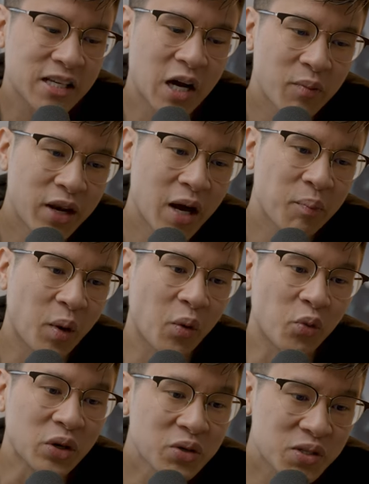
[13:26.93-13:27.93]
is coming up
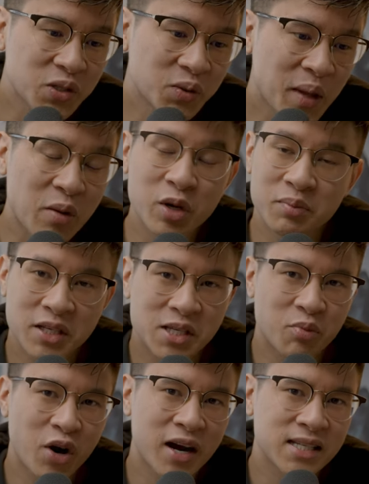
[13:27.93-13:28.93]
real soon. I wouldn't be
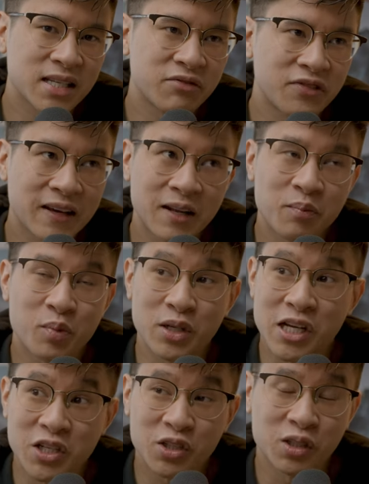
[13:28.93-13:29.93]
surprised if it
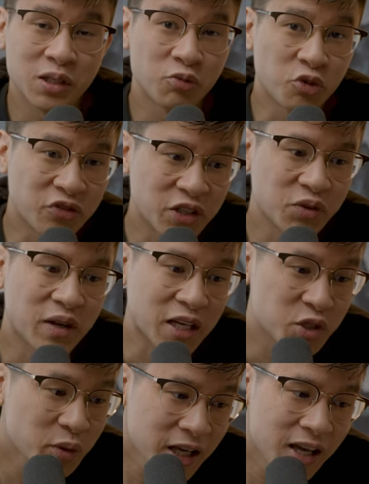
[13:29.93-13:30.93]
potentially revealed
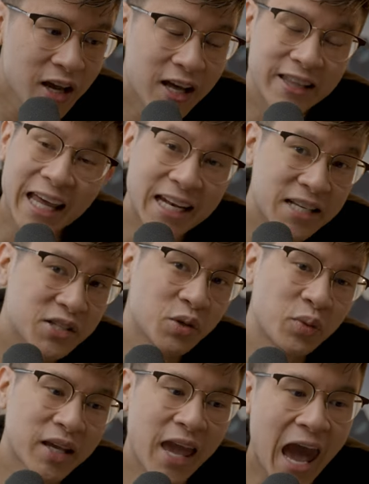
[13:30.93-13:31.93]
next week, latest the
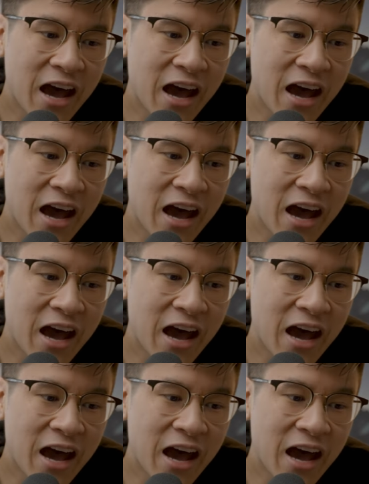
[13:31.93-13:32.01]
week